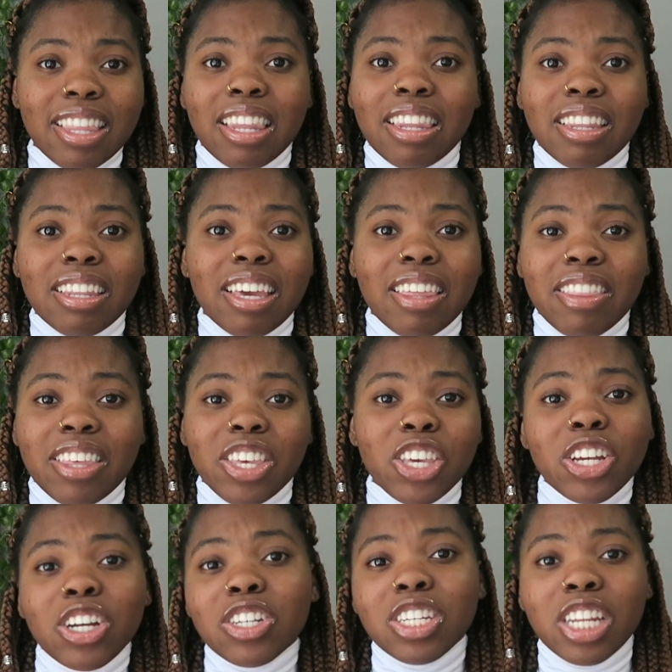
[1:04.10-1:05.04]
the
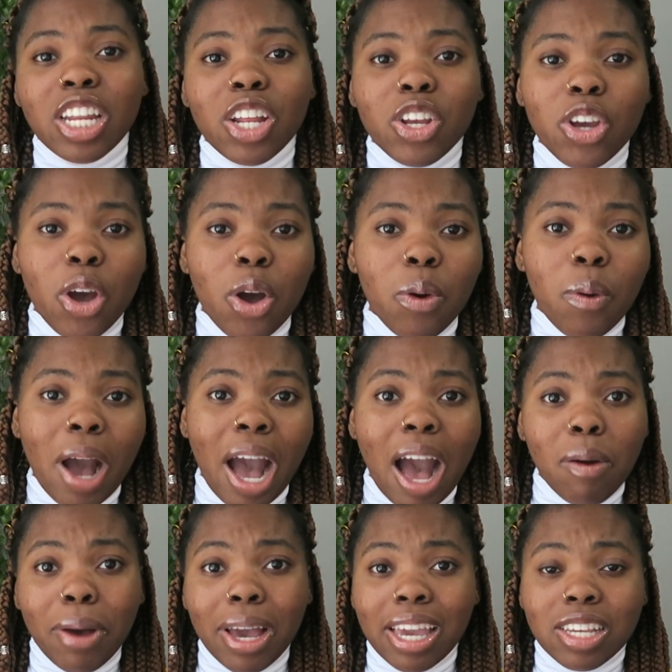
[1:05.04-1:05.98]
year didn't go
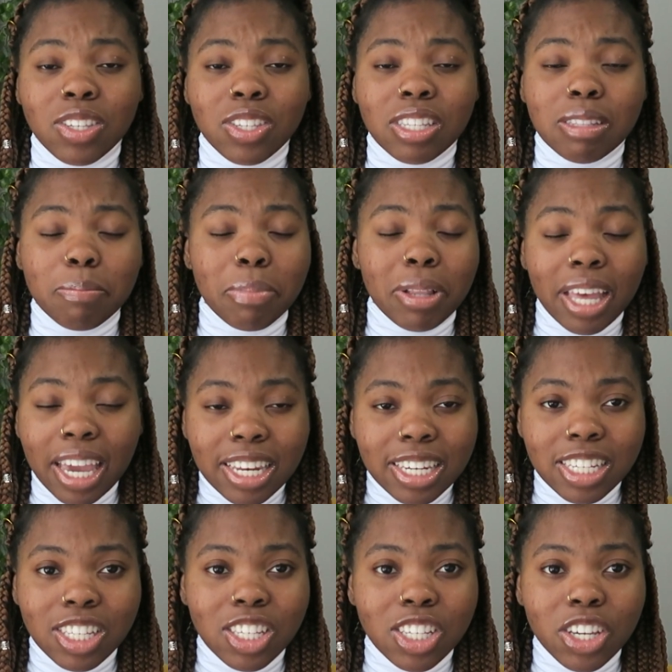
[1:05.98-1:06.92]
how I
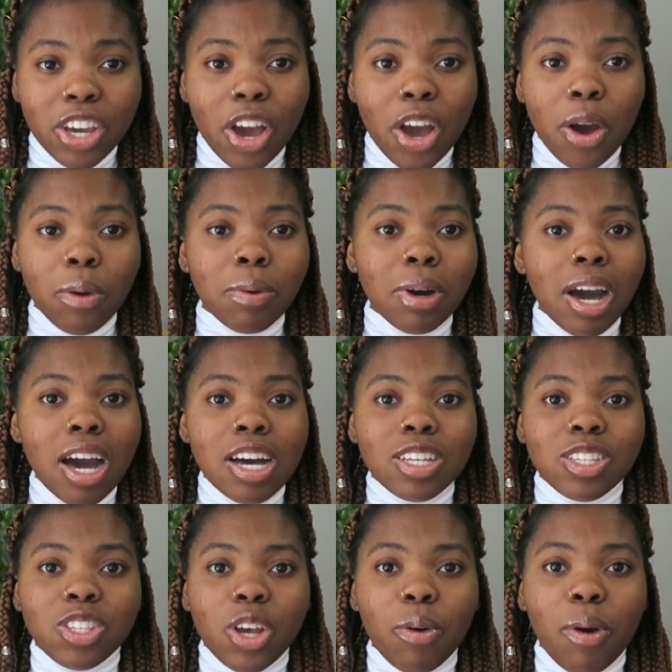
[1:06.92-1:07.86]
planned it to go.
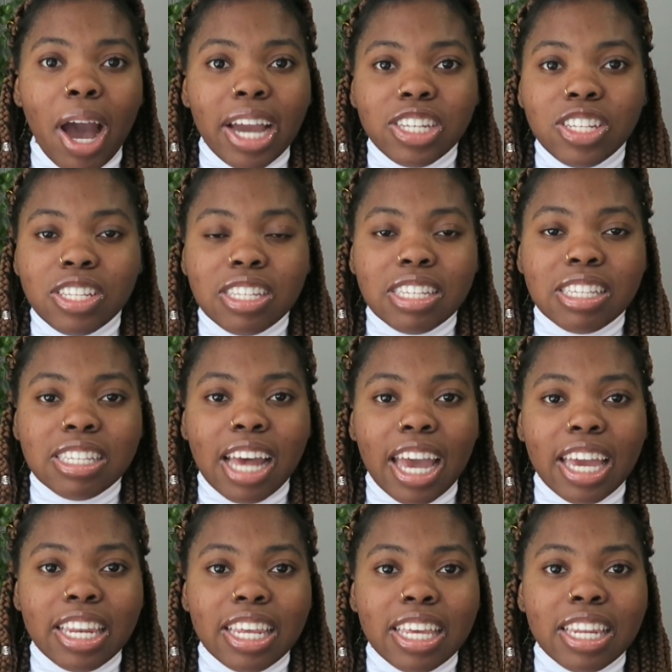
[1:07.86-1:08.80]
So I just
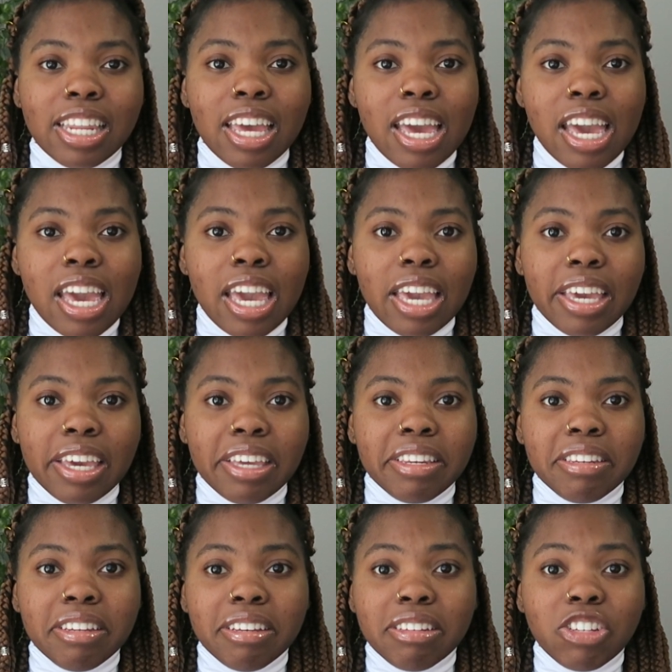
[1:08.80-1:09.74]
decided
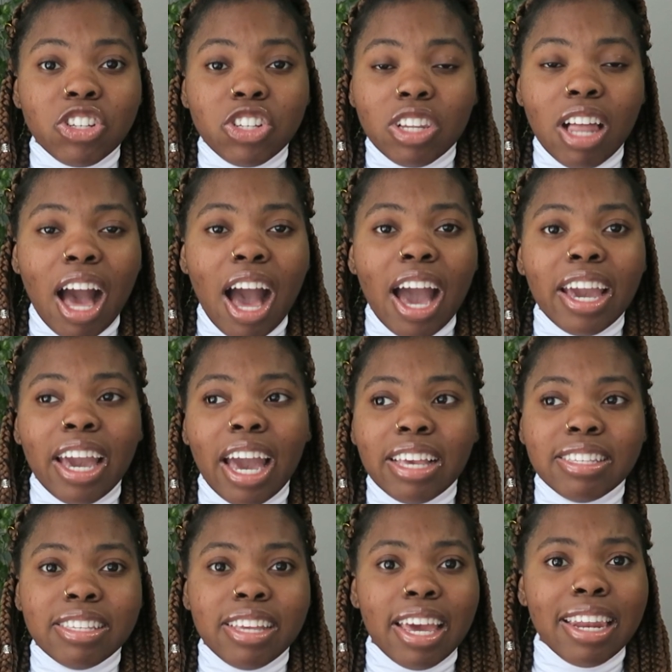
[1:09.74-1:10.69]
in July,
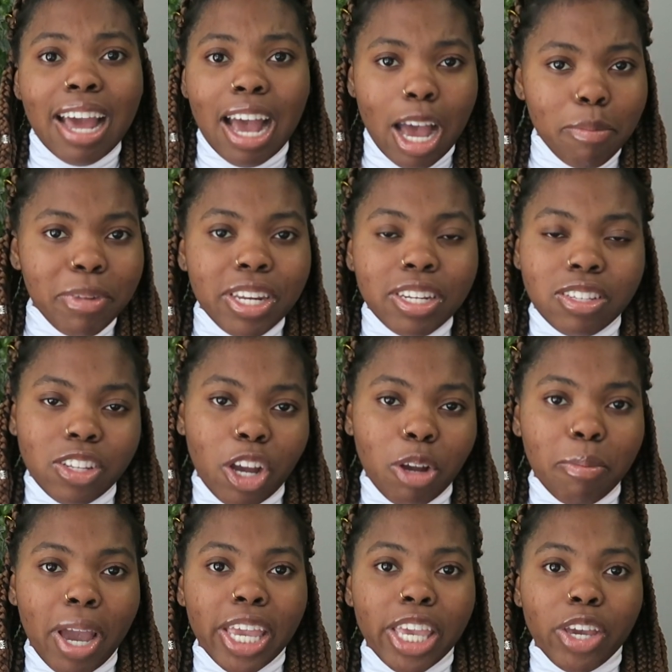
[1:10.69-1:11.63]
I said, I'm going to
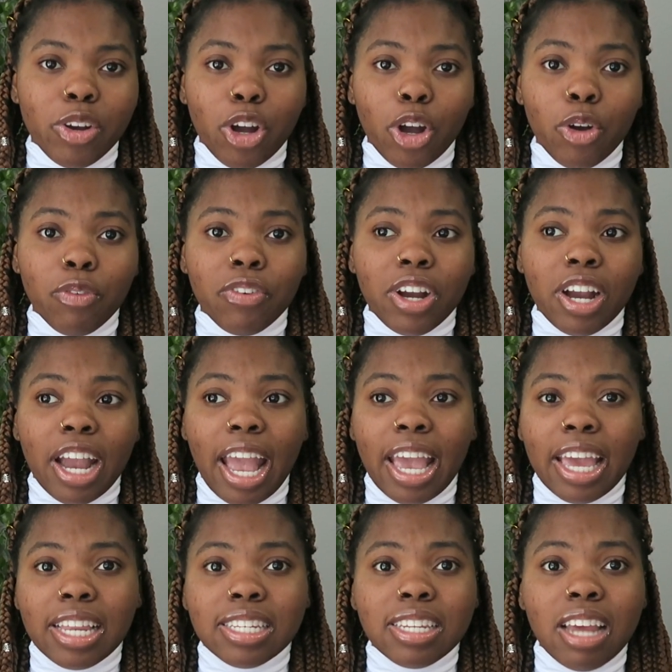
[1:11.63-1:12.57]
start my year over,
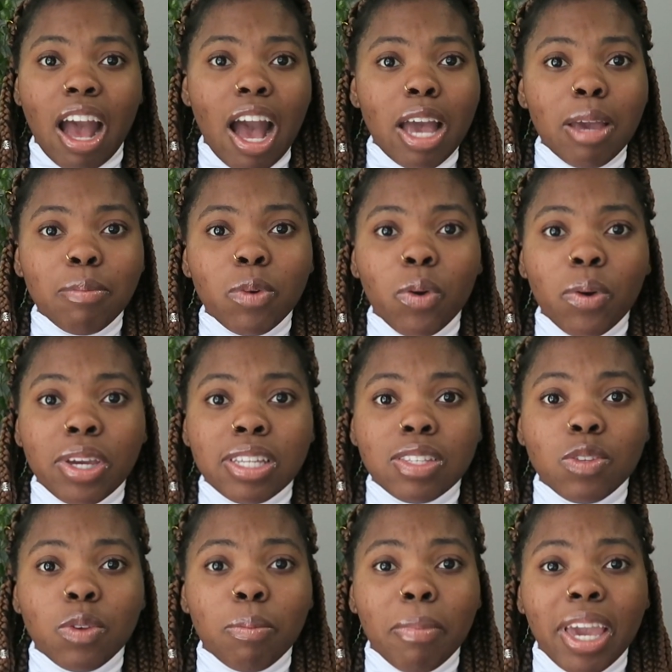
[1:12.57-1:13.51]
and I'm
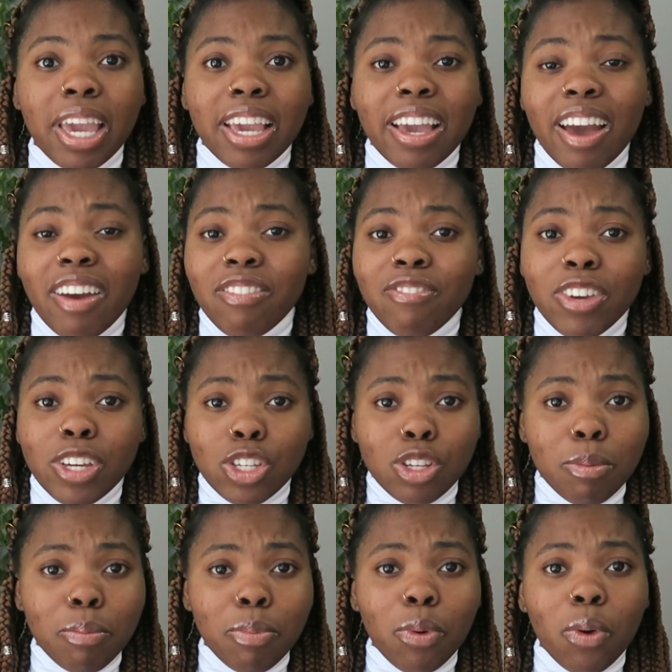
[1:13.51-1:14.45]
going to make a
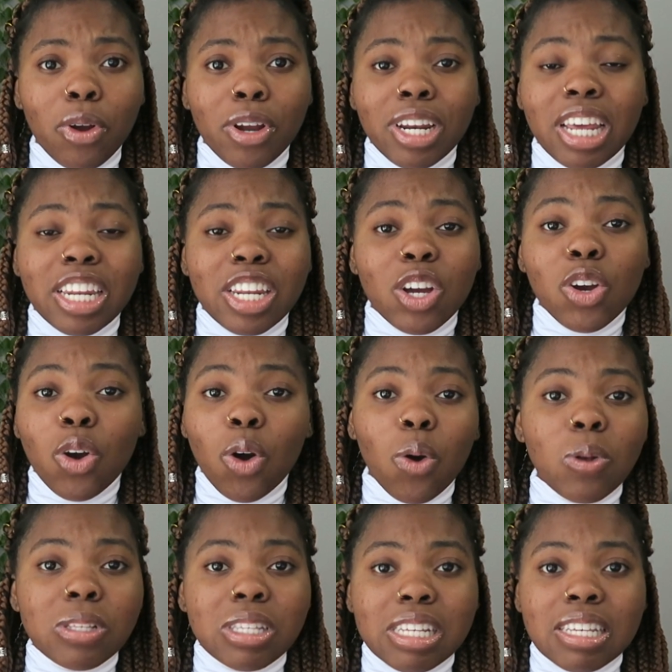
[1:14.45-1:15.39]
vision board and a
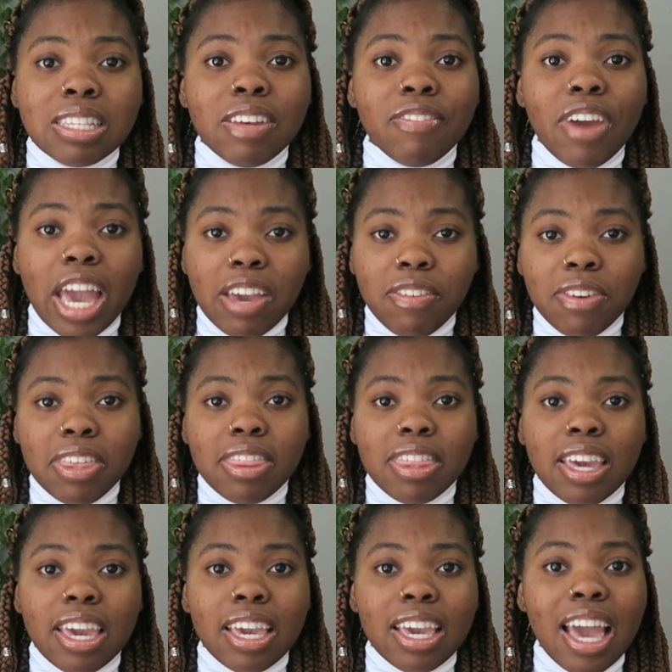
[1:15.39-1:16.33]
goals list of
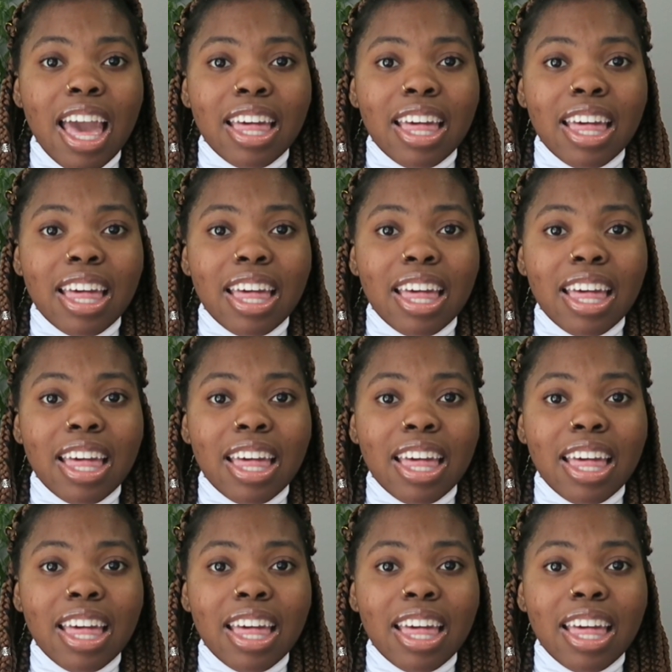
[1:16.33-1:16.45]
everything